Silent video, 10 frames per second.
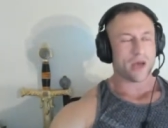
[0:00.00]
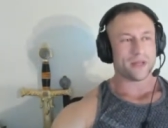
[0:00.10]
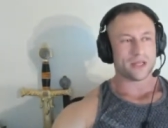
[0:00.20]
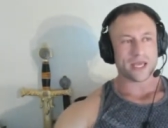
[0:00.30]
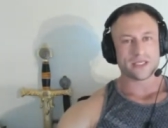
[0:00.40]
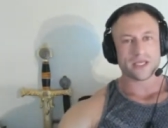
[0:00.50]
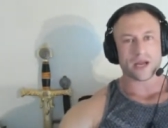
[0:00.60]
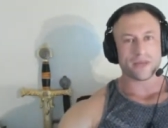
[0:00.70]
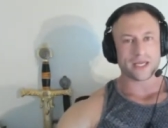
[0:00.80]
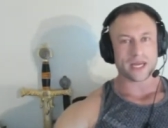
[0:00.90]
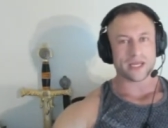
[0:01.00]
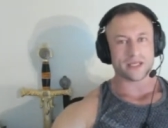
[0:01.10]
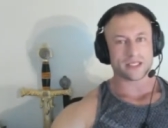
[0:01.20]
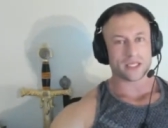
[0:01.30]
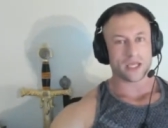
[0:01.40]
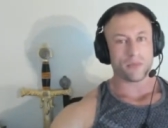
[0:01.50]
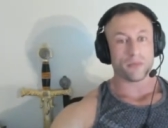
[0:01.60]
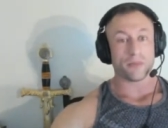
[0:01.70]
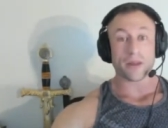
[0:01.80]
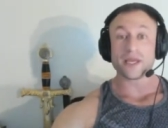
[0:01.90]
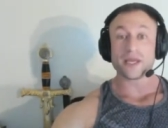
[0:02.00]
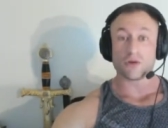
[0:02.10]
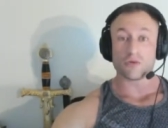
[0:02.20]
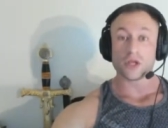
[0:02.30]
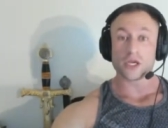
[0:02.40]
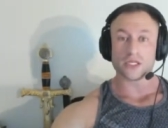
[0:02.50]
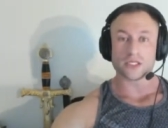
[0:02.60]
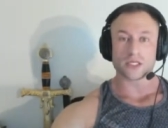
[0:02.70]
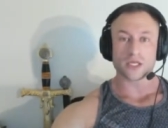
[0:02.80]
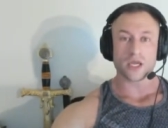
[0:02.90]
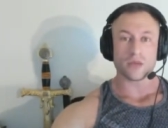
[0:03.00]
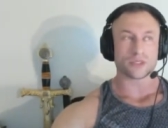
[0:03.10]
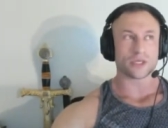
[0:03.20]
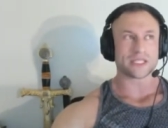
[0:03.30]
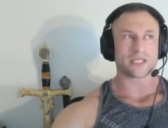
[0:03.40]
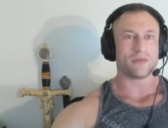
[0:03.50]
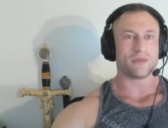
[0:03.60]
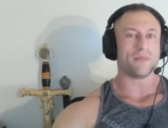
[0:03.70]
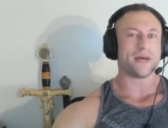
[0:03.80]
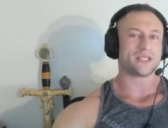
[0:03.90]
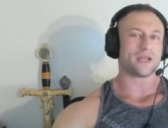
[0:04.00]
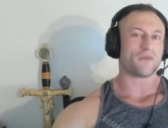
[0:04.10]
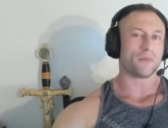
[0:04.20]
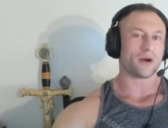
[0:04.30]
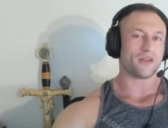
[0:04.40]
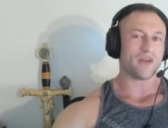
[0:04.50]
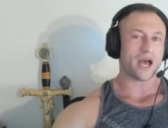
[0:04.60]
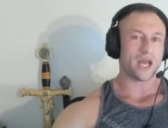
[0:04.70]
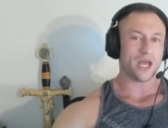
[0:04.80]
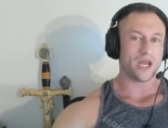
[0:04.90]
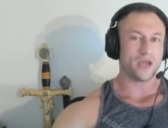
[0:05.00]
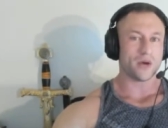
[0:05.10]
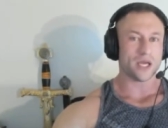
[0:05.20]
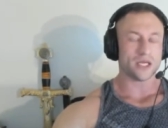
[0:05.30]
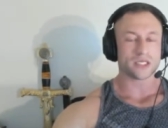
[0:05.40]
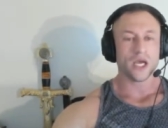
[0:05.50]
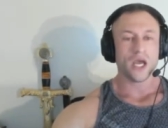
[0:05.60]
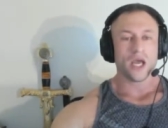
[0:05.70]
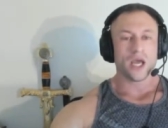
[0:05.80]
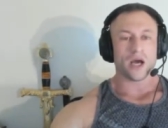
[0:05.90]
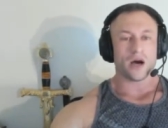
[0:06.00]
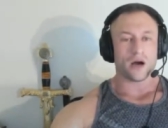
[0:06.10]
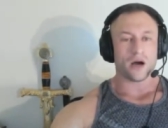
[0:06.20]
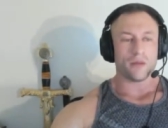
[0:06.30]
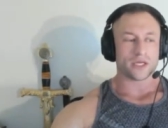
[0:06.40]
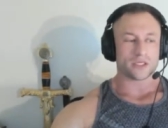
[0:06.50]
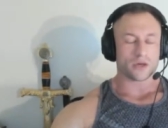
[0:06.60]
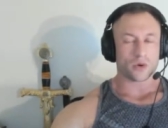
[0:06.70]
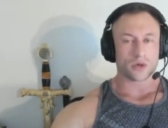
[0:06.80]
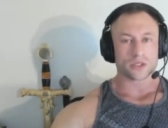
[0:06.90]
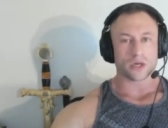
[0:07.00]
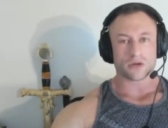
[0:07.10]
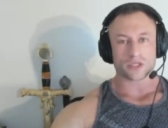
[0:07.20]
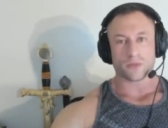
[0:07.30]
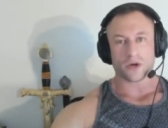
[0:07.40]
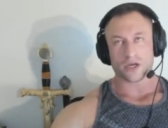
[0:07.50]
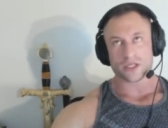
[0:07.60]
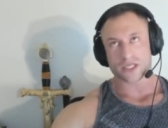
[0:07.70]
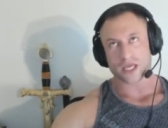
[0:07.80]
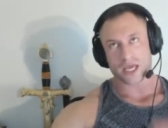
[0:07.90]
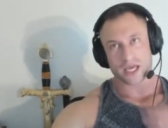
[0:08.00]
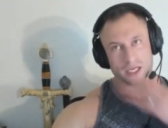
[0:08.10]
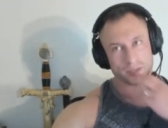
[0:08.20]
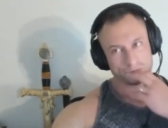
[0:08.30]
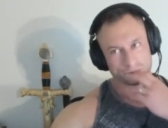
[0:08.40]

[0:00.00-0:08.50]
I've been lazy and I've been getting sleep, but I've been getting really good sleep. So that's going to be the best thing for burning fat, anyways, uh, because the cortisol response and